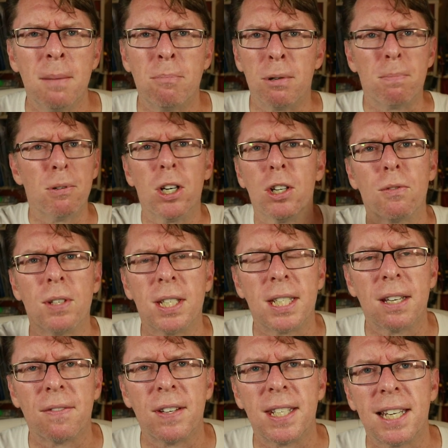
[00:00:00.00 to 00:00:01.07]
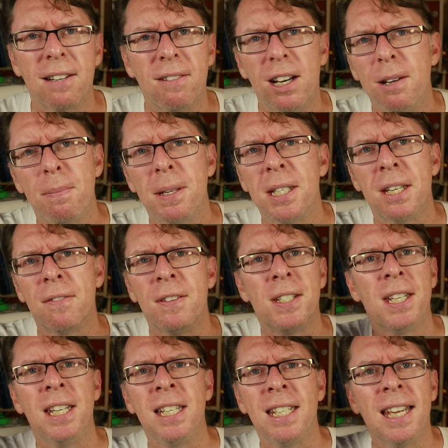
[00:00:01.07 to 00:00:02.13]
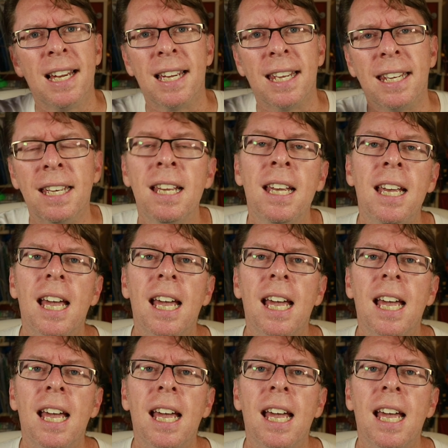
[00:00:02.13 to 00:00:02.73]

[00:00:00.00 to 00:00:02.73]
proprietary stuff is out, open stuff is in, yay.